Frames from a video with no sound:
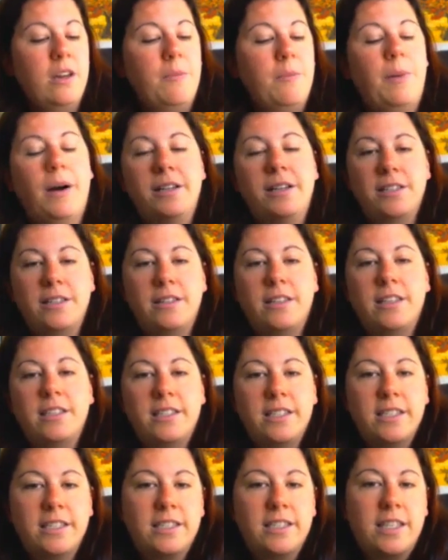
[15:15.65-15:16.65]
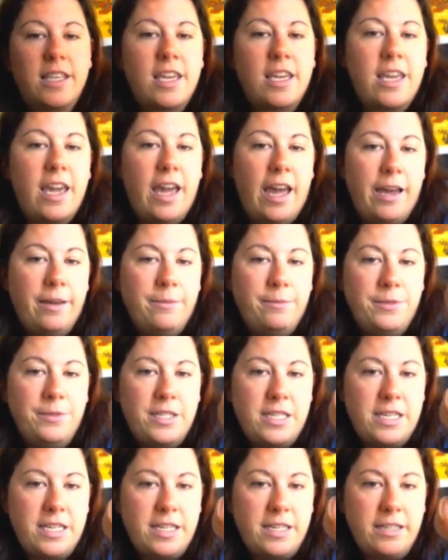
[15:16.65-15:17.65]
But this is the
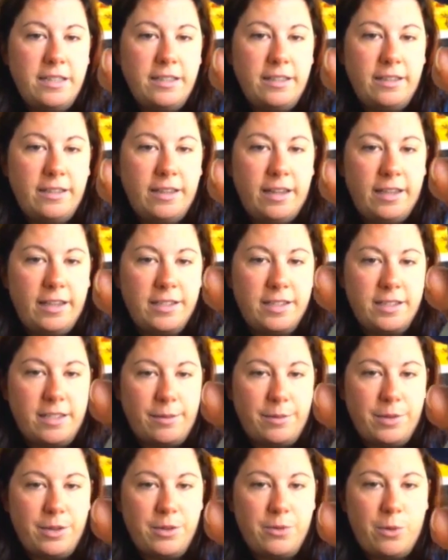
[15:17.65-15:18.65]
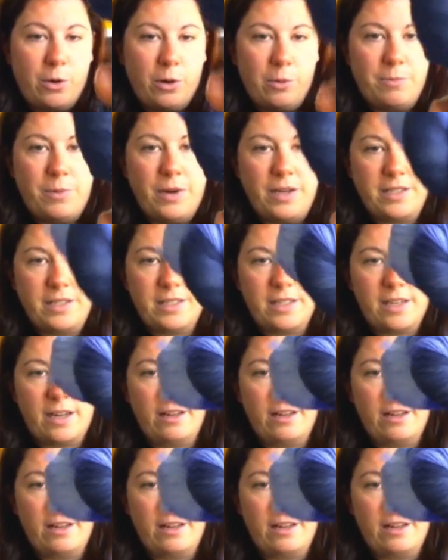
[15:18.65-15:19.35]
MD SW or bust